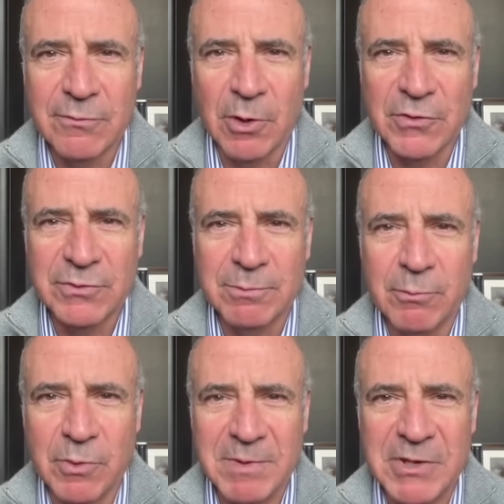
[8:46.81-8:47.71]
focused
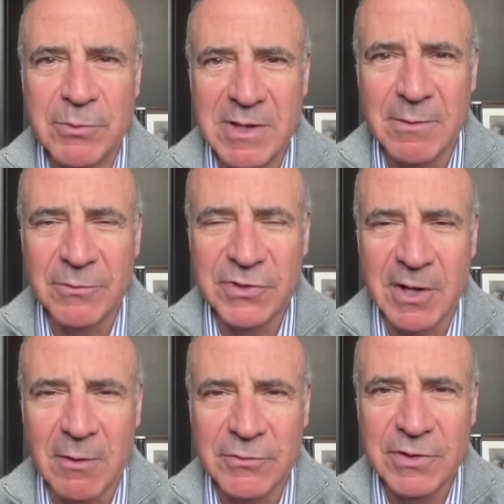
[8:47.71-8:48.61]
with between
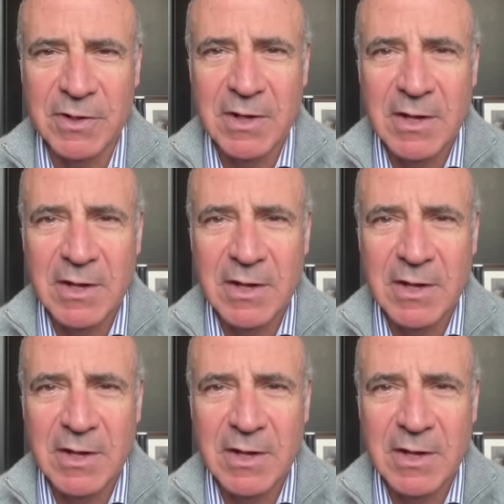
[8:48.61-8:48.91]
themselves.